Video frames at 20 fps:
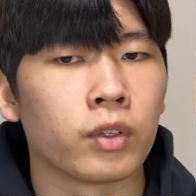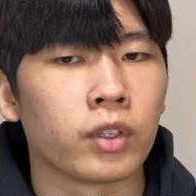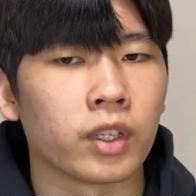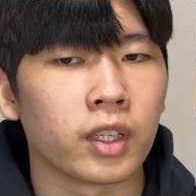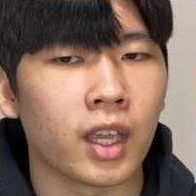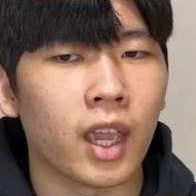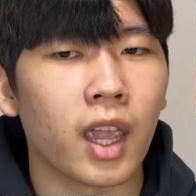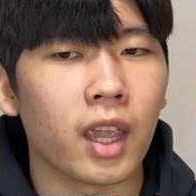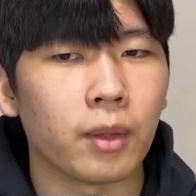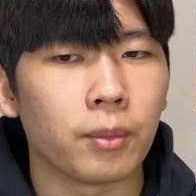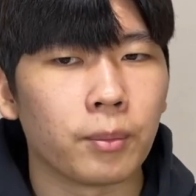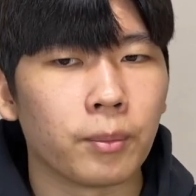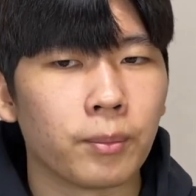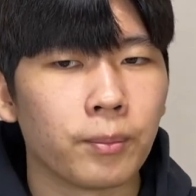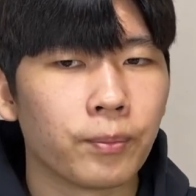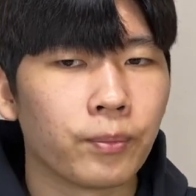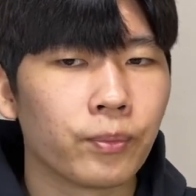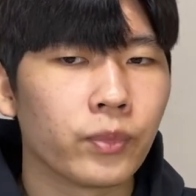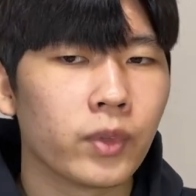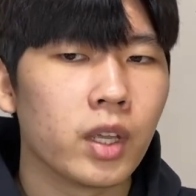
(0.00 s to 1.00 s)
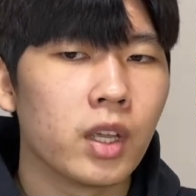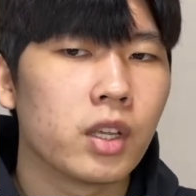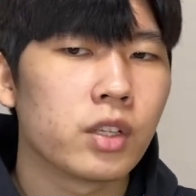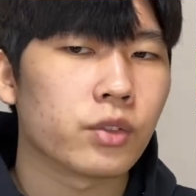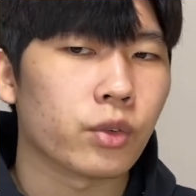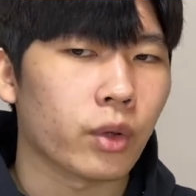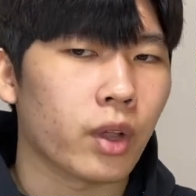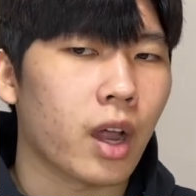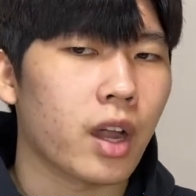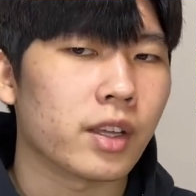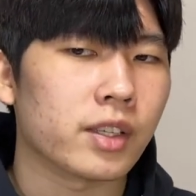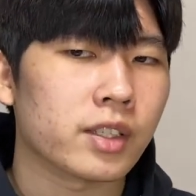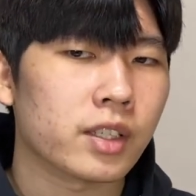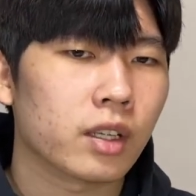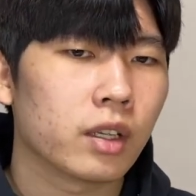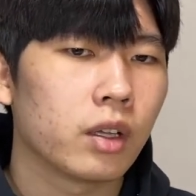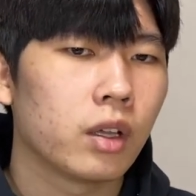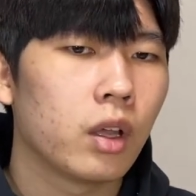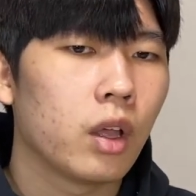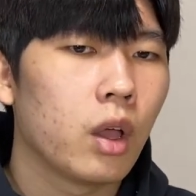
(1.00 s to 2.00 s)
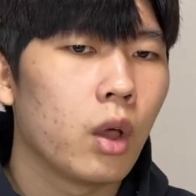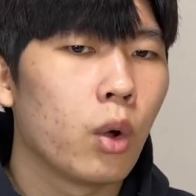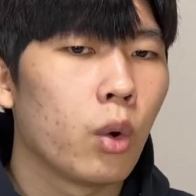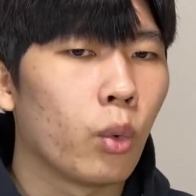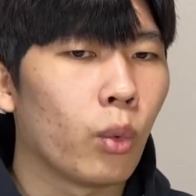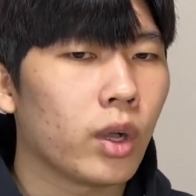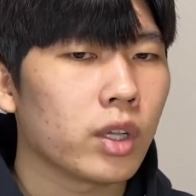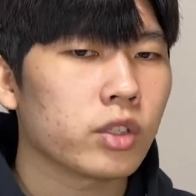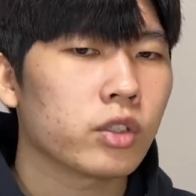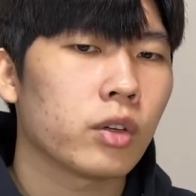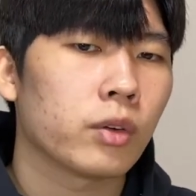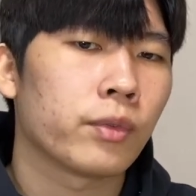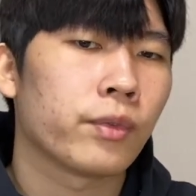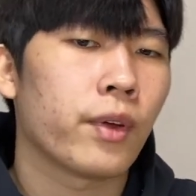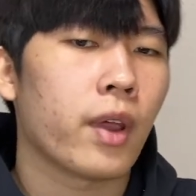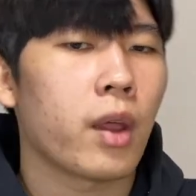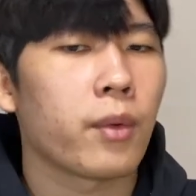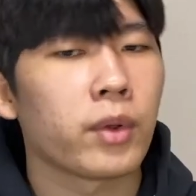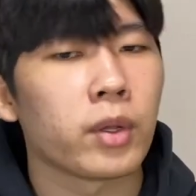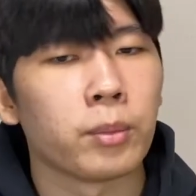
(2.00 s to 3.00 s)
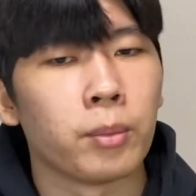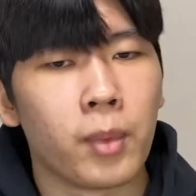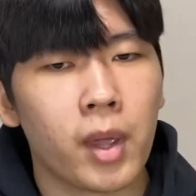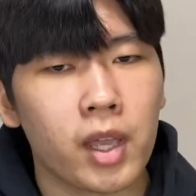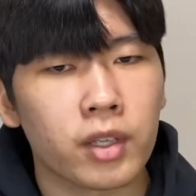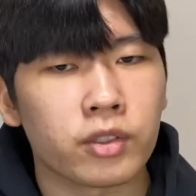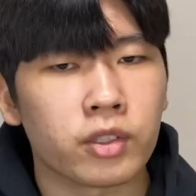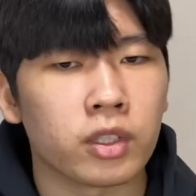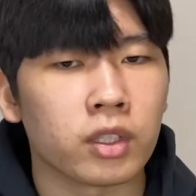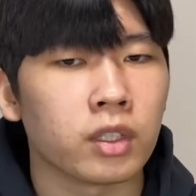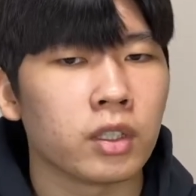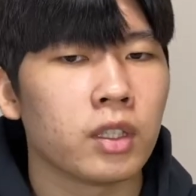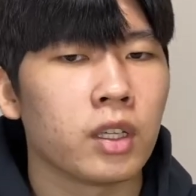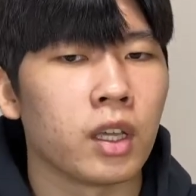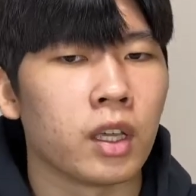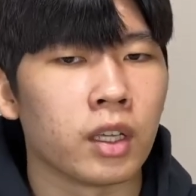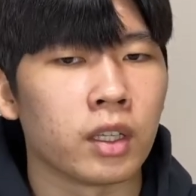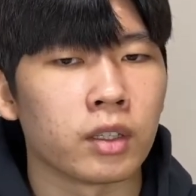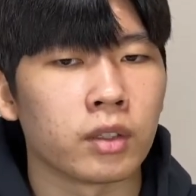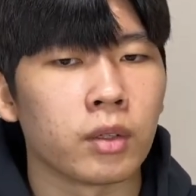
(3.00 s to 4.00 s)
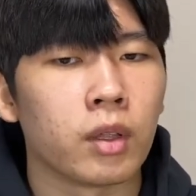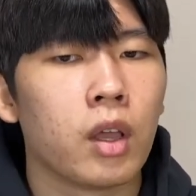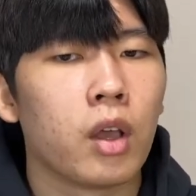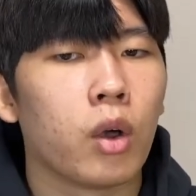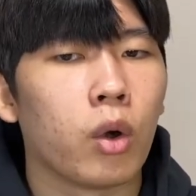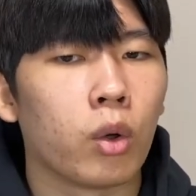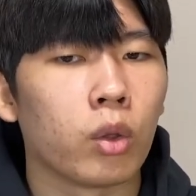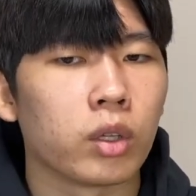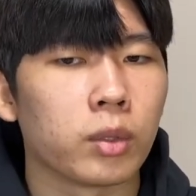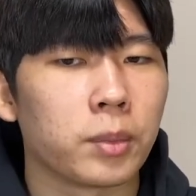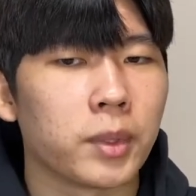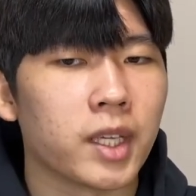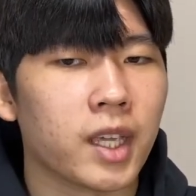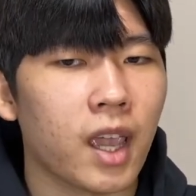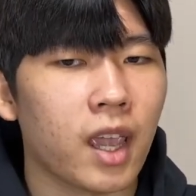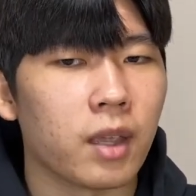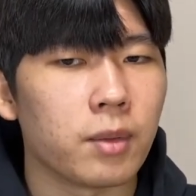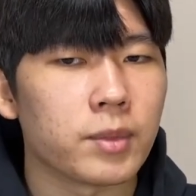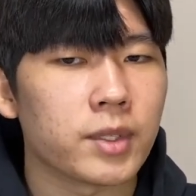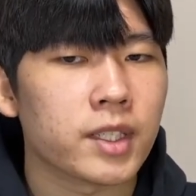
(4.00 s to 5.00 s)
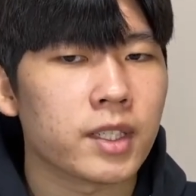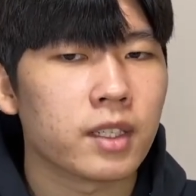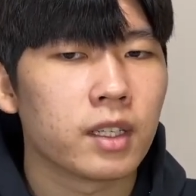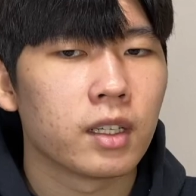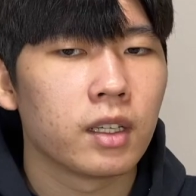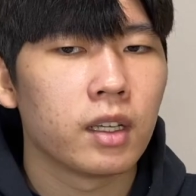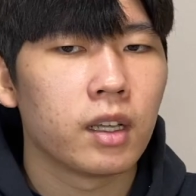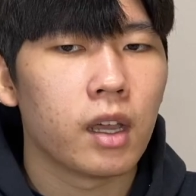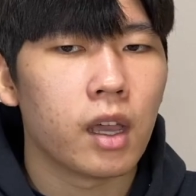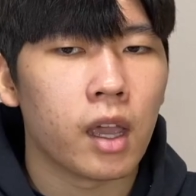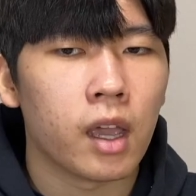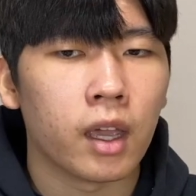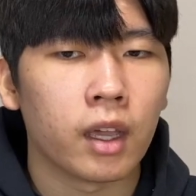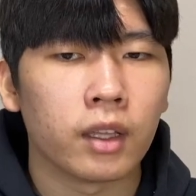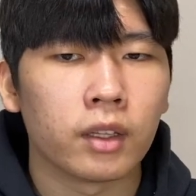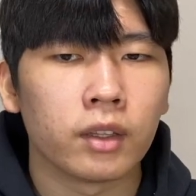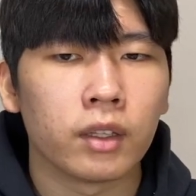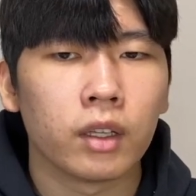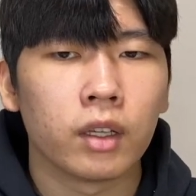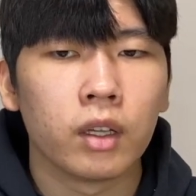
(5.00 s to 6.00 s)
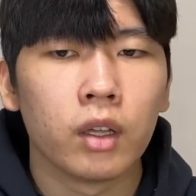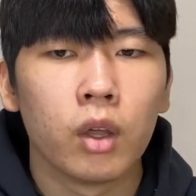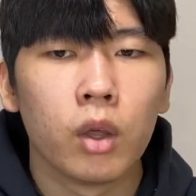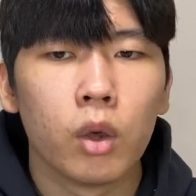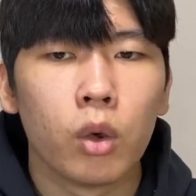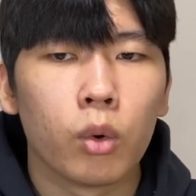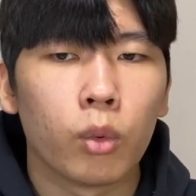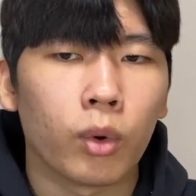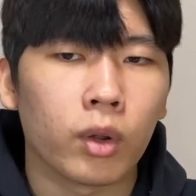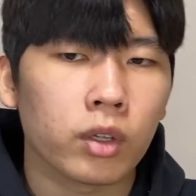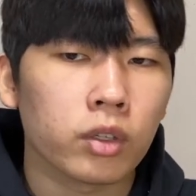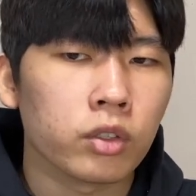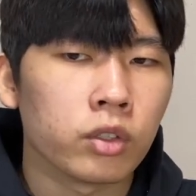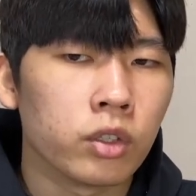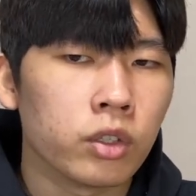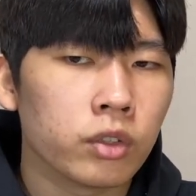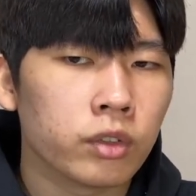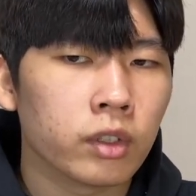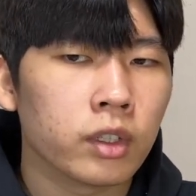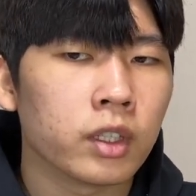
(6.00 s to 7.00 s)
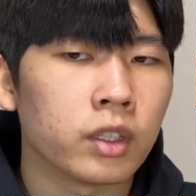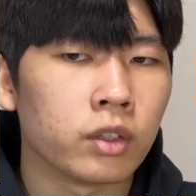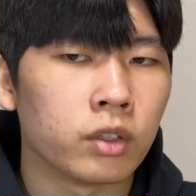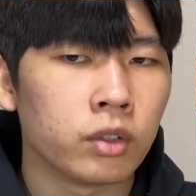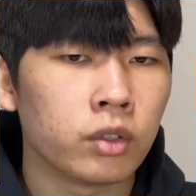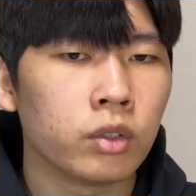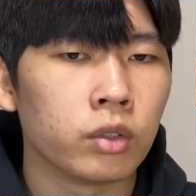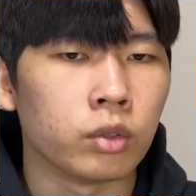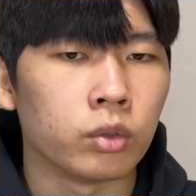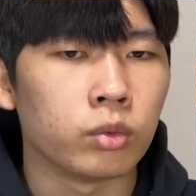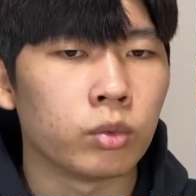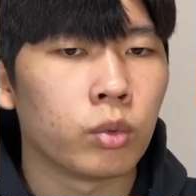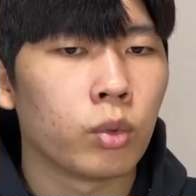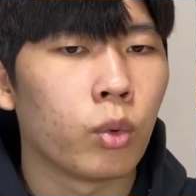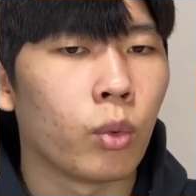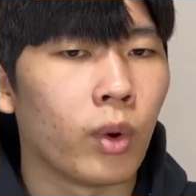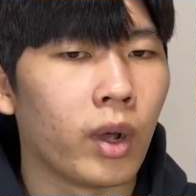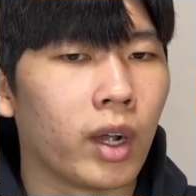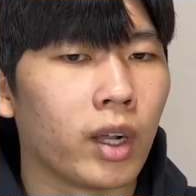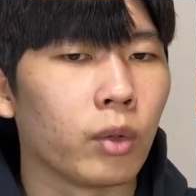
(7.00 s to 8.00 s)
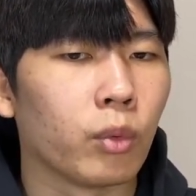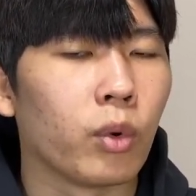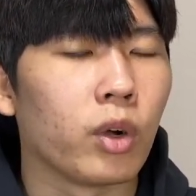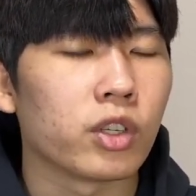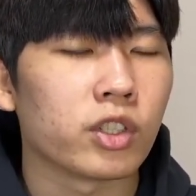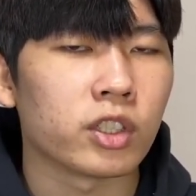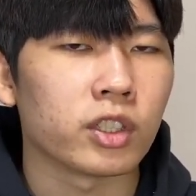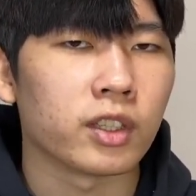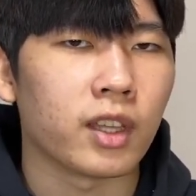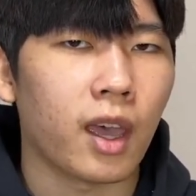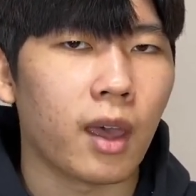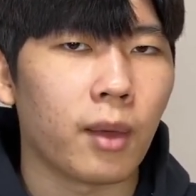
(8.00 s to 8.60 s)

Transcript: game. So guys, what's your favorite match in Olympic Games? And what do you usually do while watching them?